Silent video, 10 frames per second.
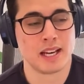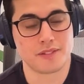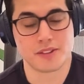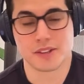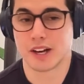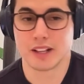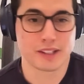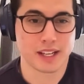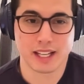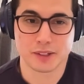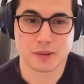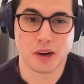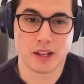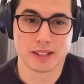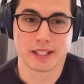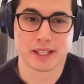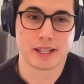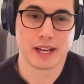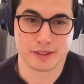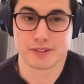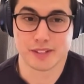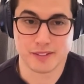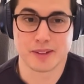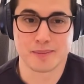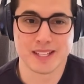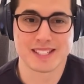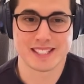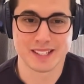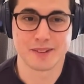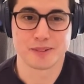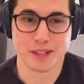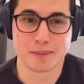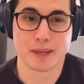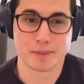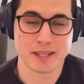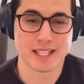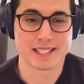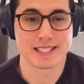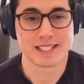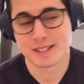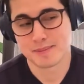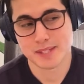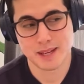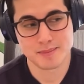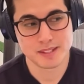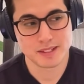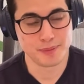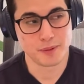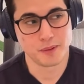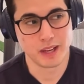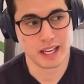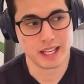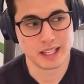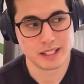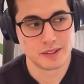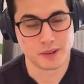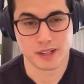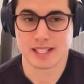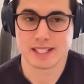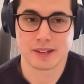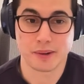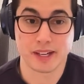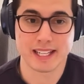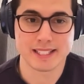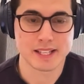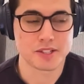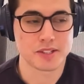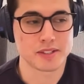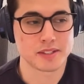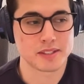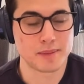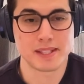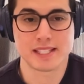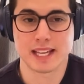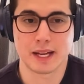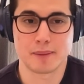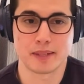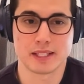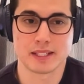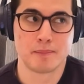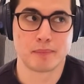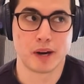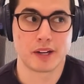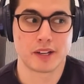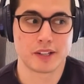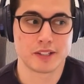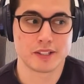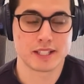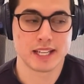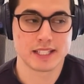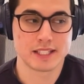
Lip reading: If you're not looking at the quality, you're definitely seeing a really big piece. And sometimes the way organizations can be set up is marketers tend